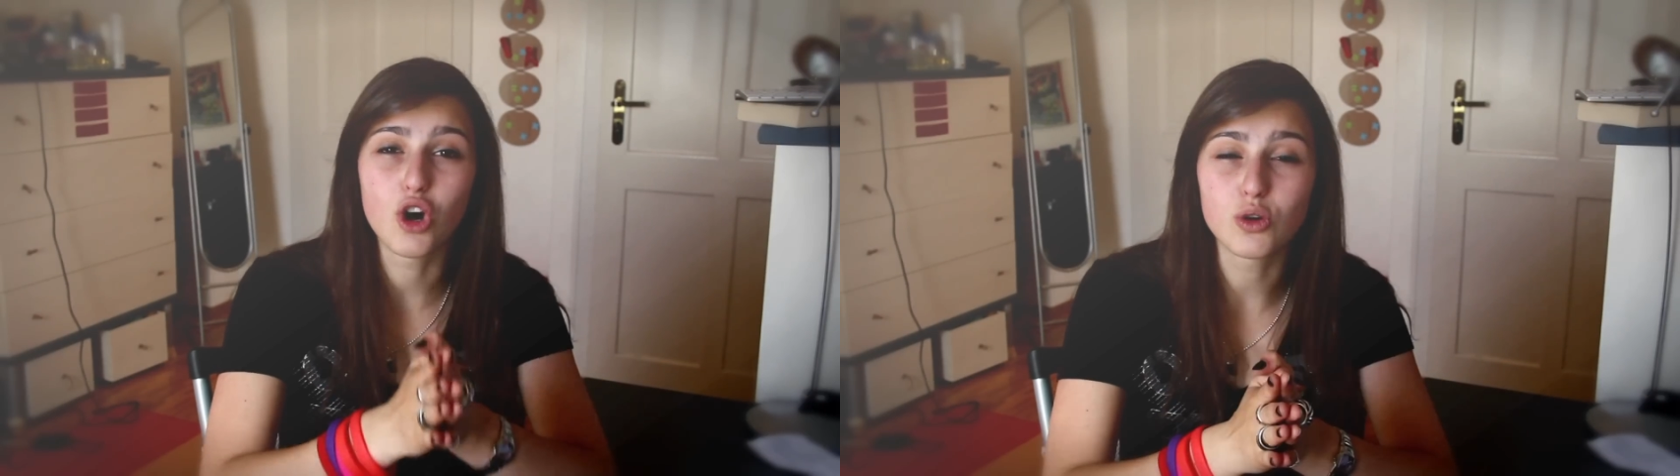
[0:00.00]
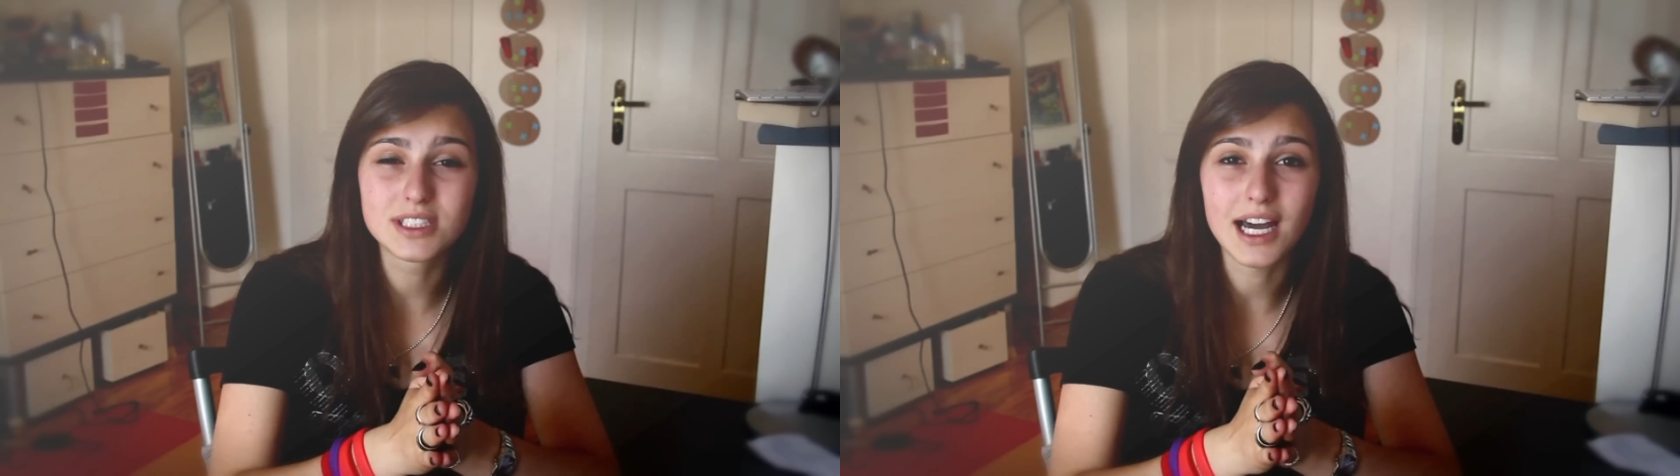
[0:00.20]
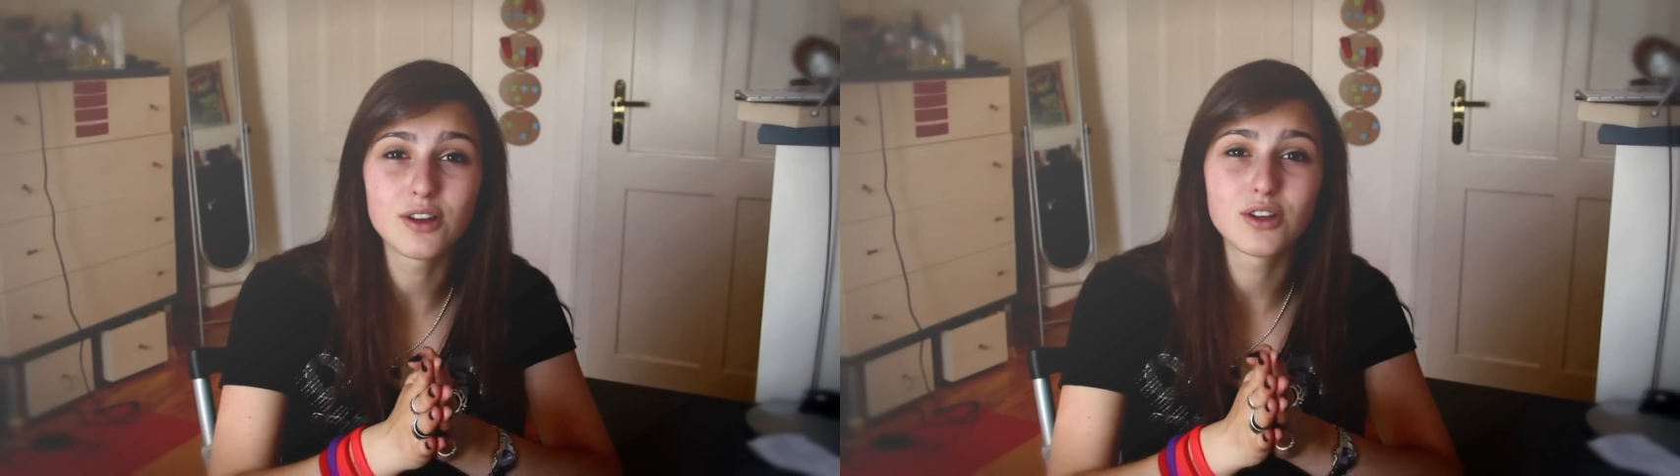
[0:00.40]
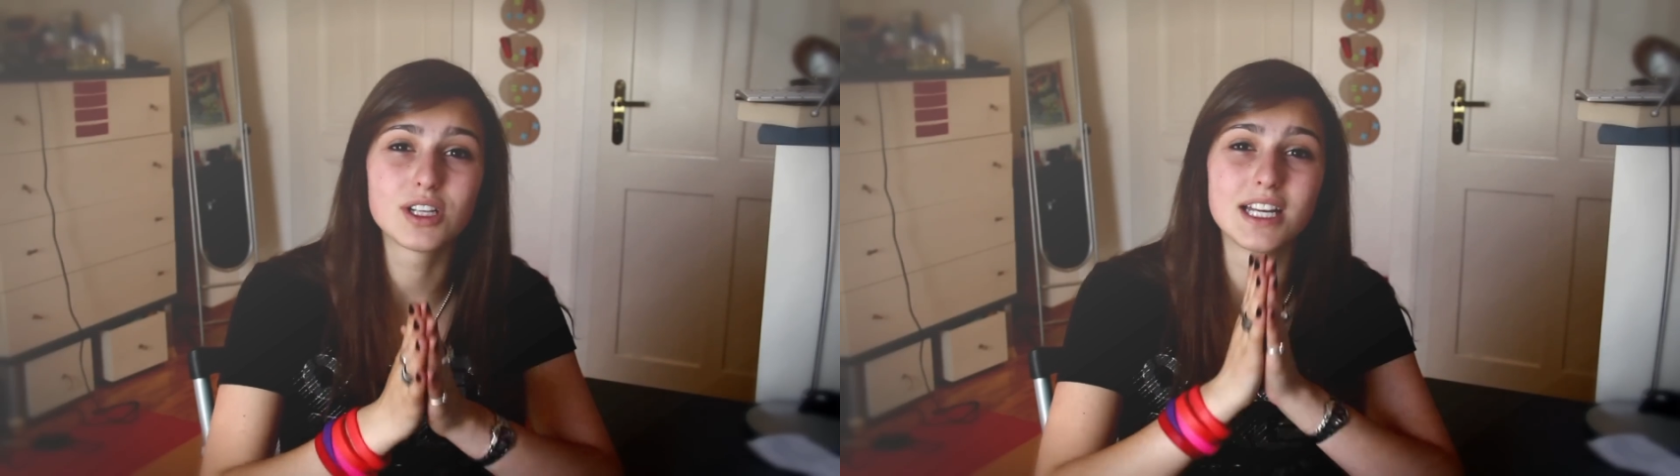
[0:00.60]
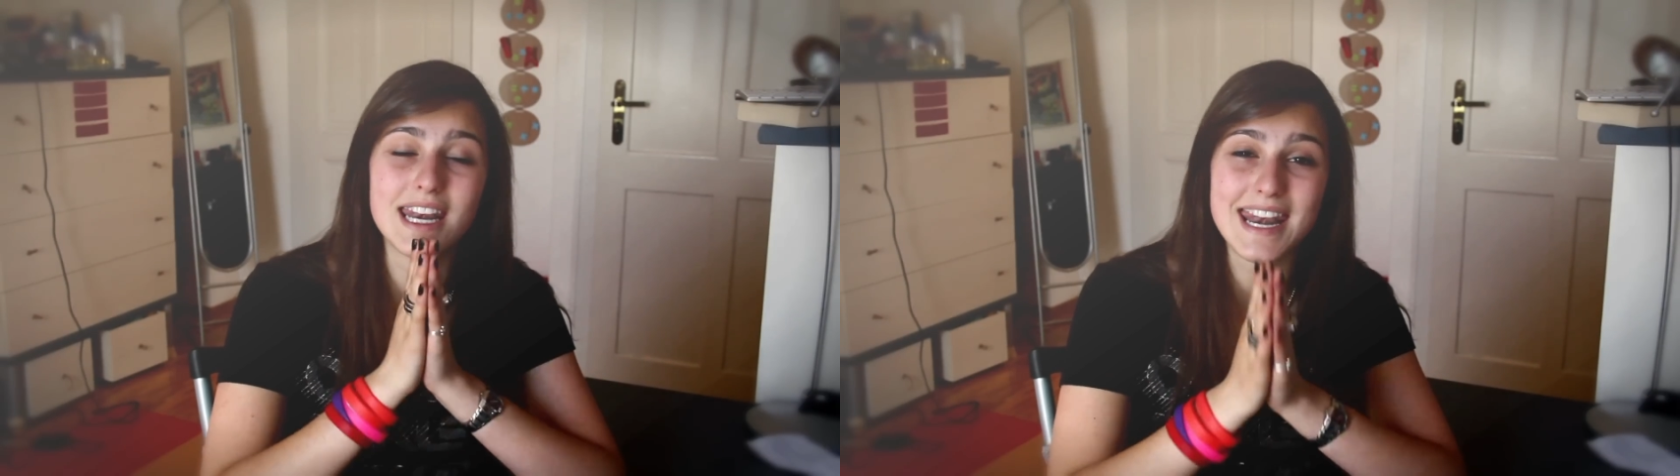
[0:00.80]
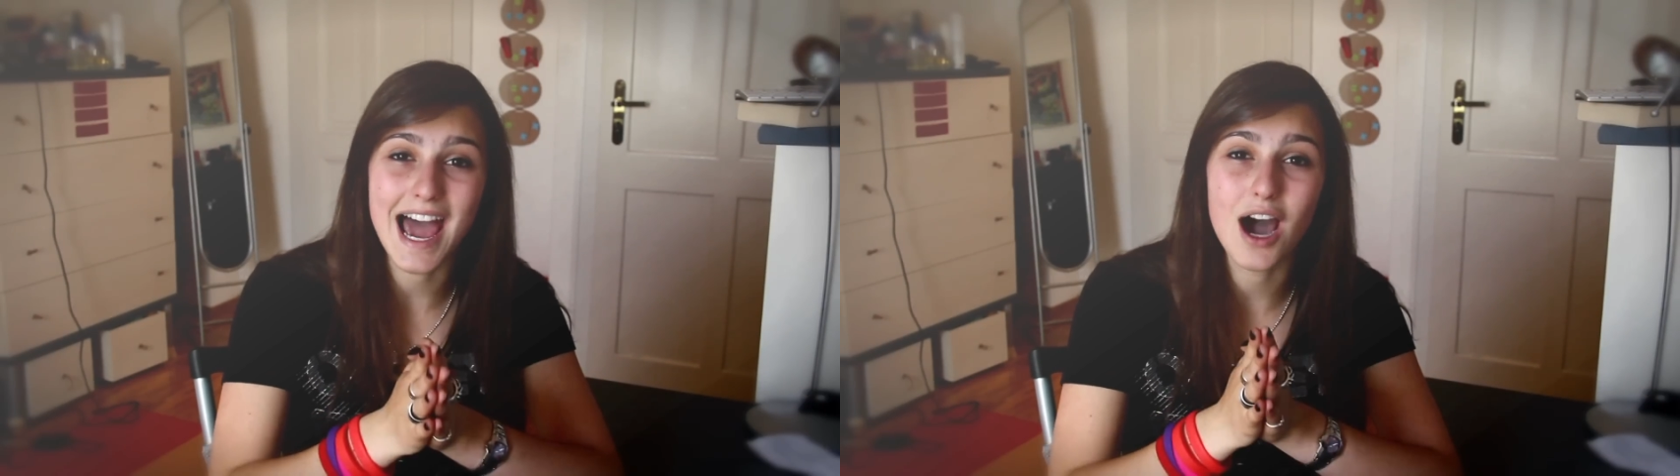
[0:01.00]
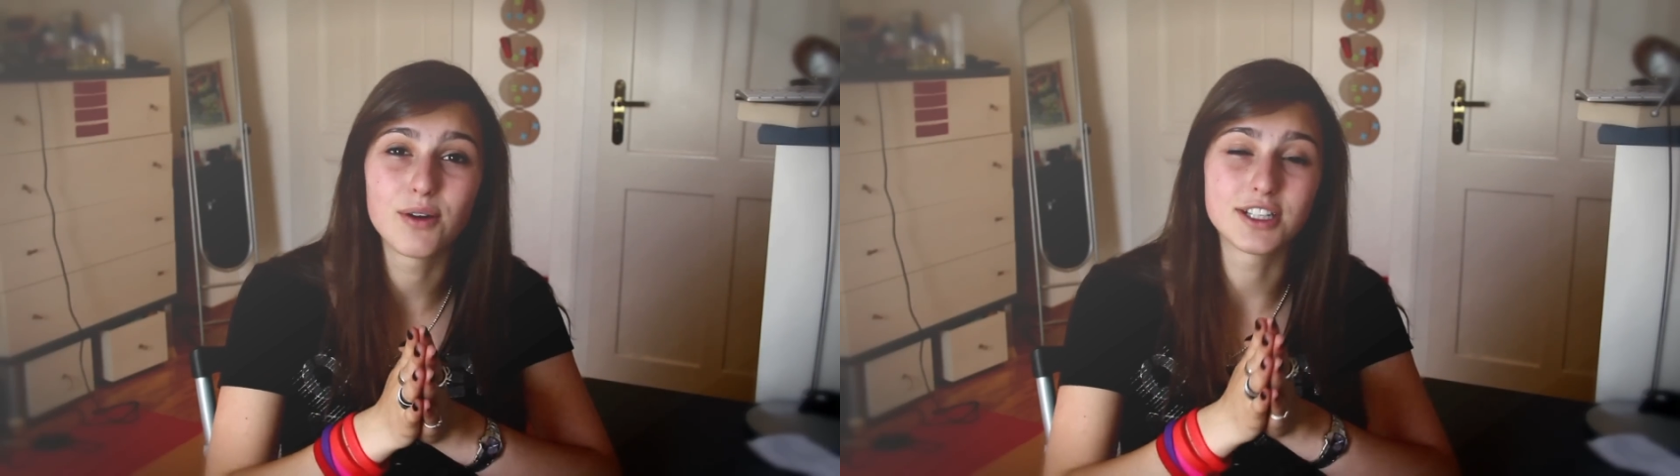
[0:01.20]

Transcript: Go download it now.